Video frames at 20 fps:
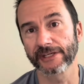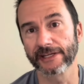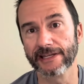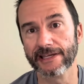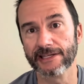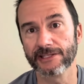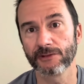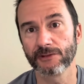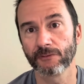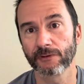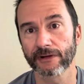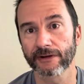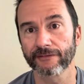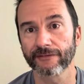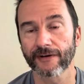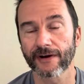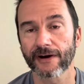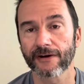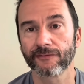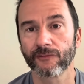an easy one to
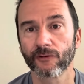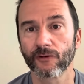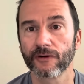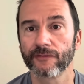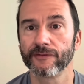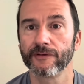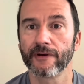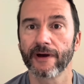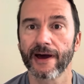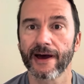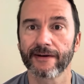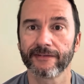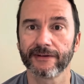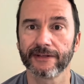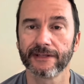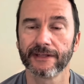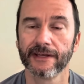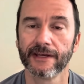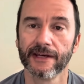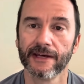file for if you have
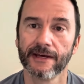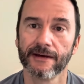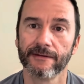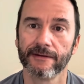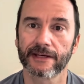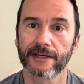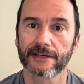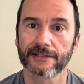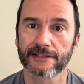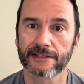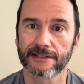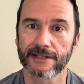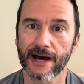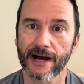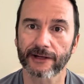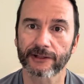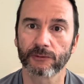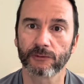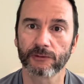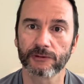it, because the
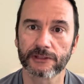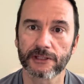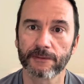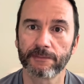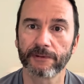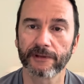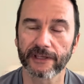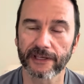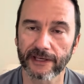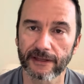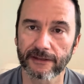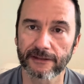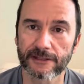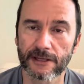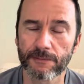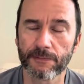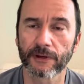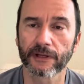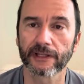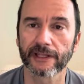doctor will
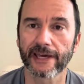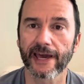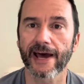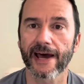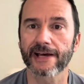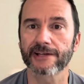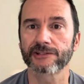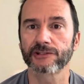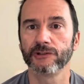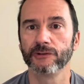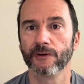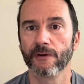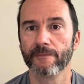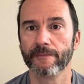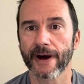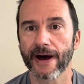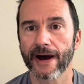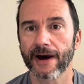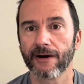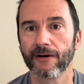typically ask you
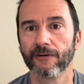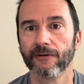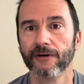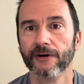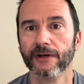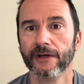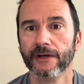about,